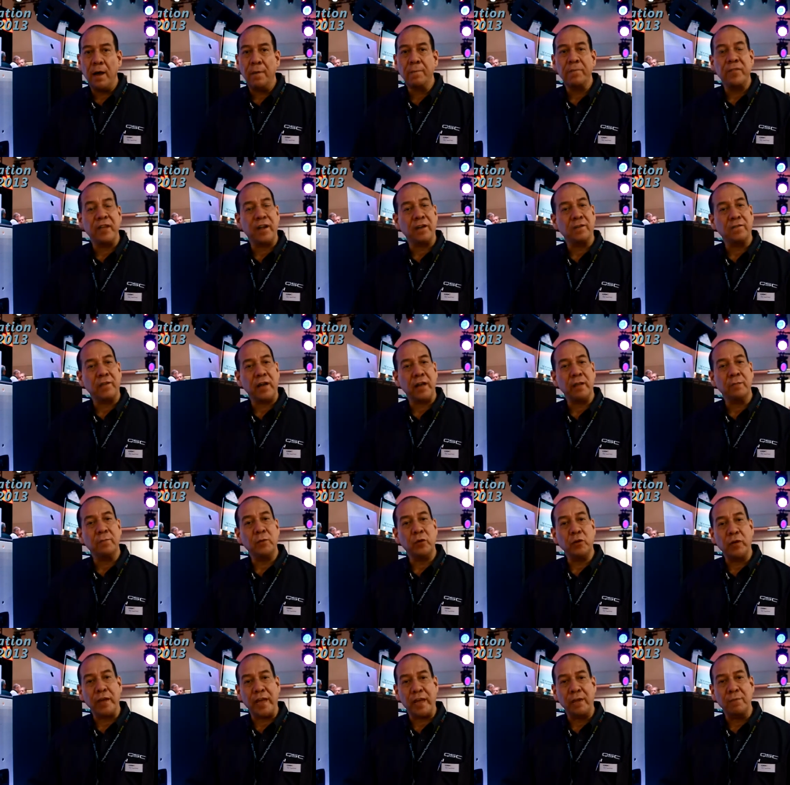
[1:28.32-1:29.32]
they're
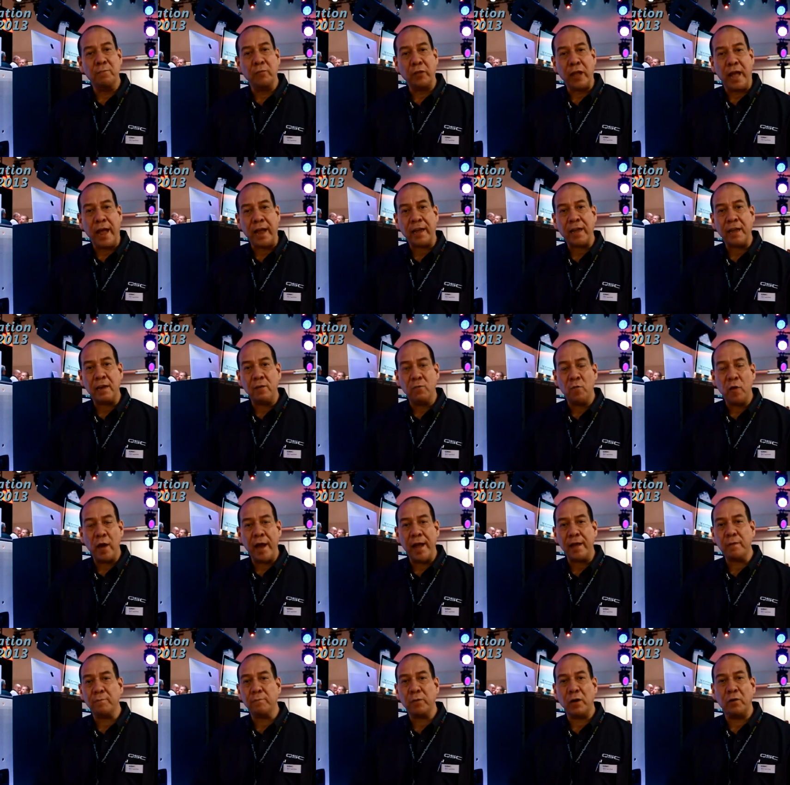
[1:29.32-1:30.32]
available in black and
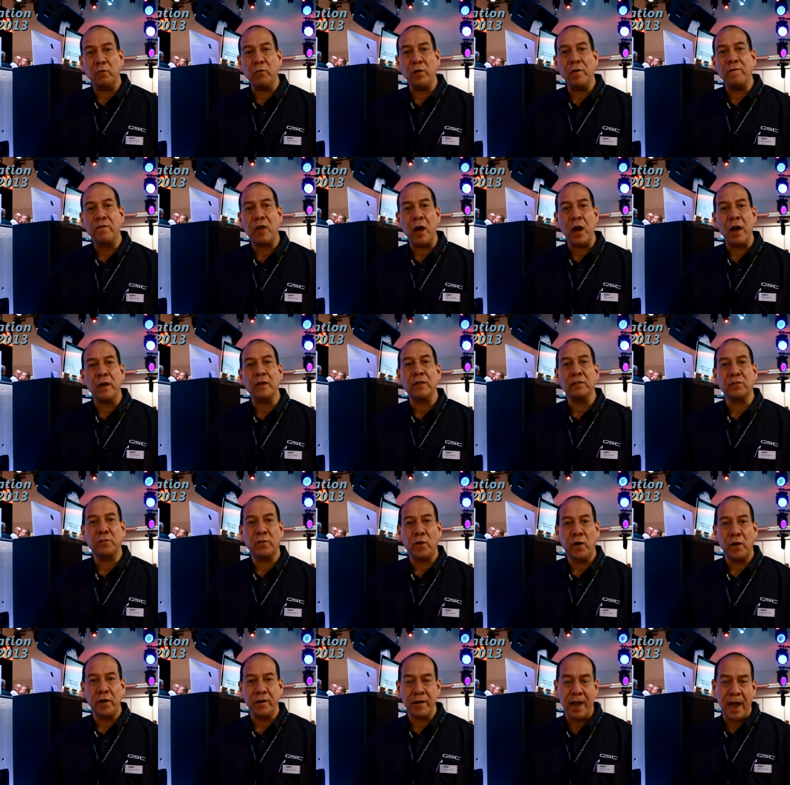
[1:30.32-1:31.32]
white, but we've gone as
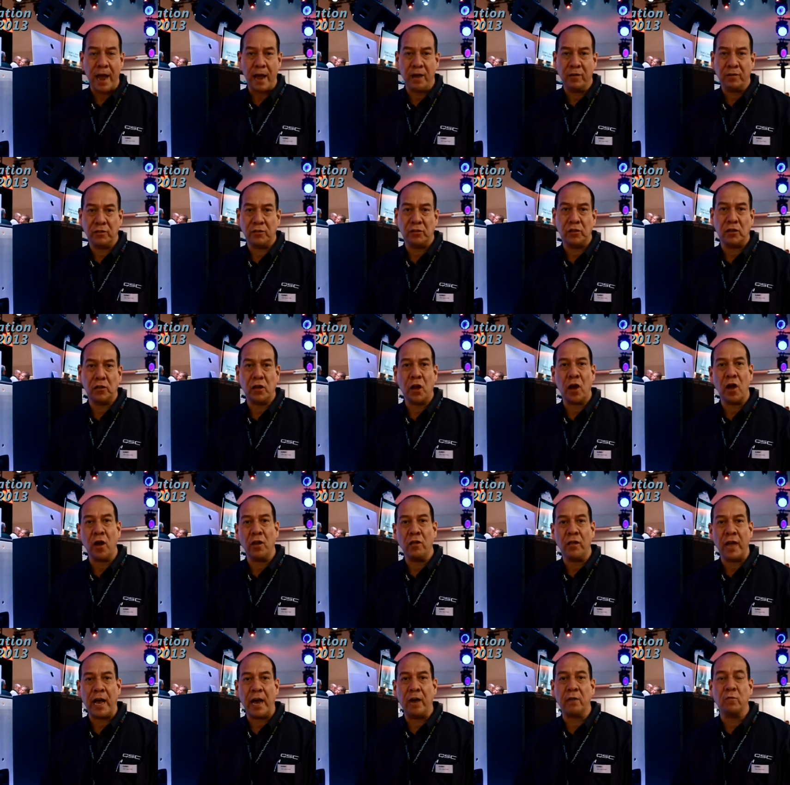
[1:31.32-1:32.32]
far now as to
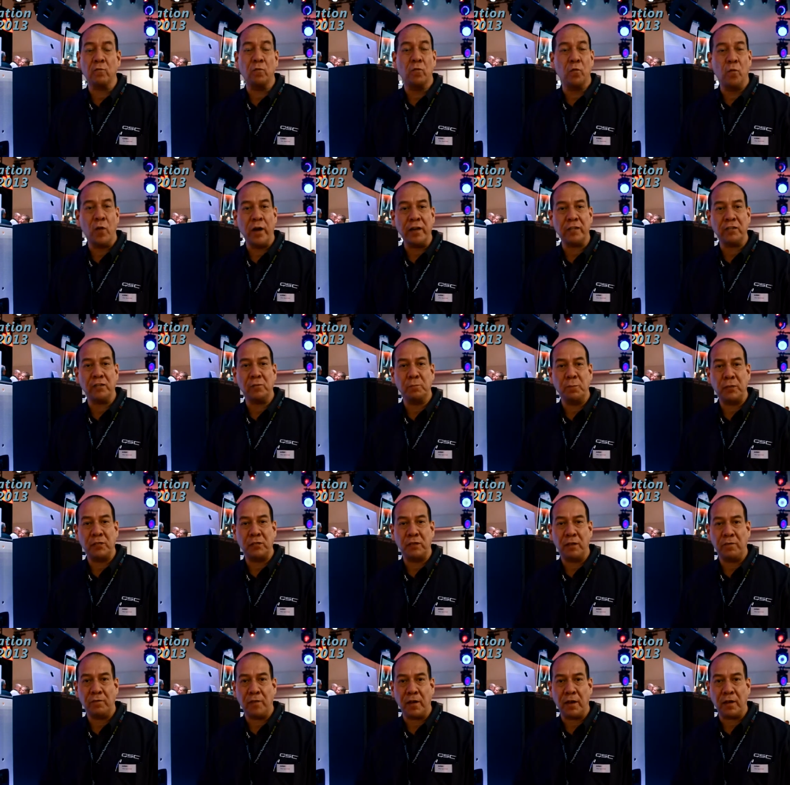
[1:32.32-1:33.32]
call out what
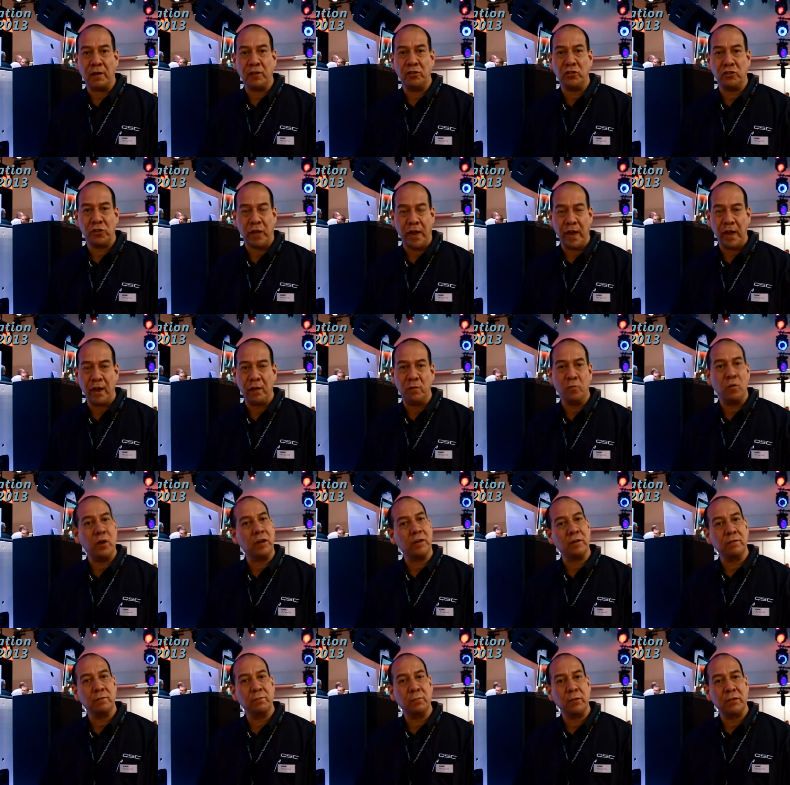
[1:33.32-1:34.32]
specific shade,
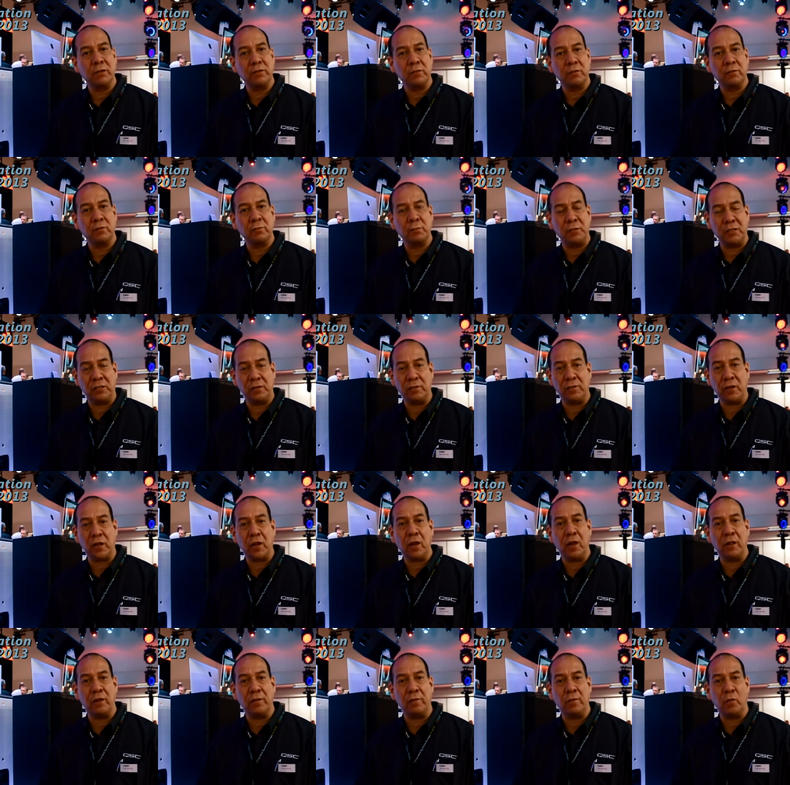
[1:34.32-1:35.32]
what specific
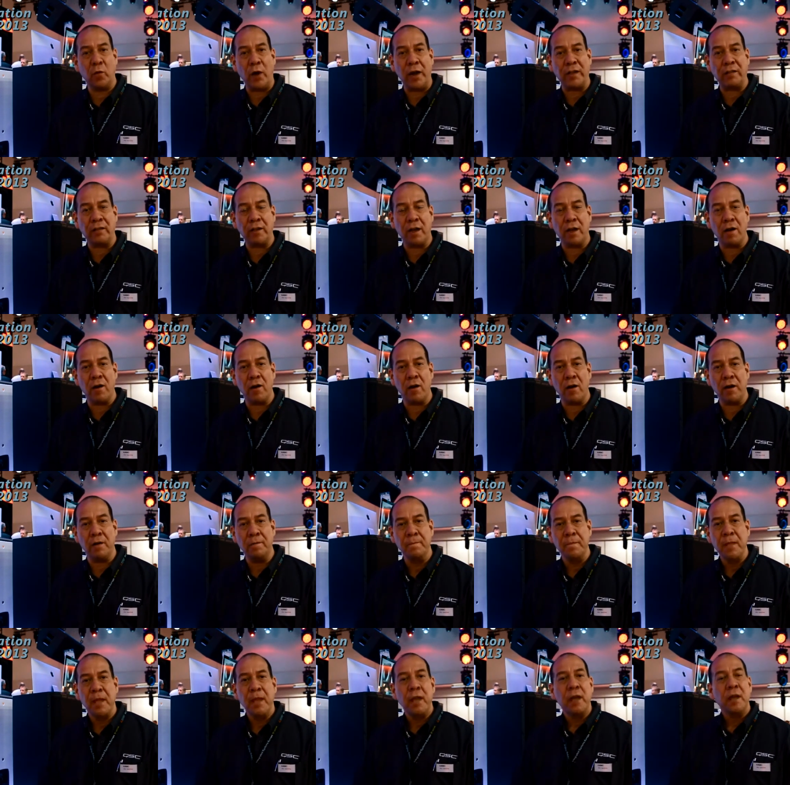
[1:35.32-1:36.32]
color of white they
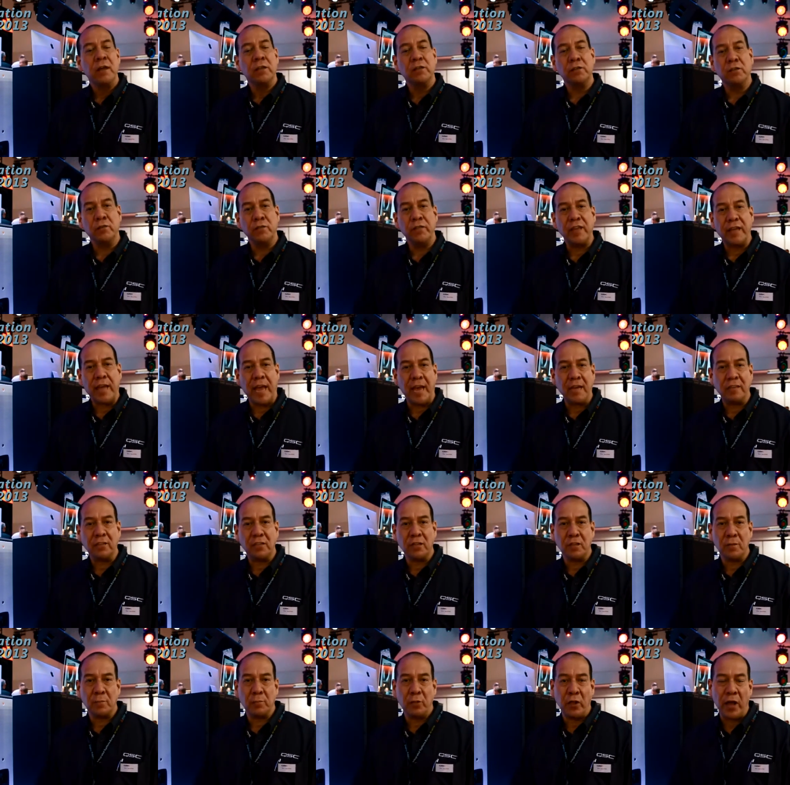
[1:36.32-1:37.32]
are. So in the
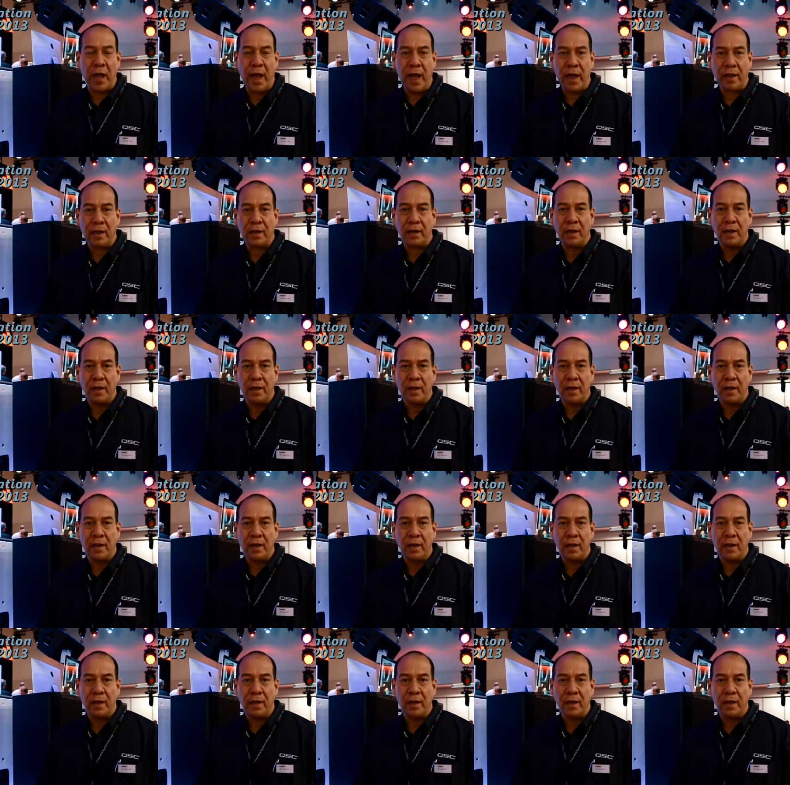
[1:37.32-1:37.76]
case of the black,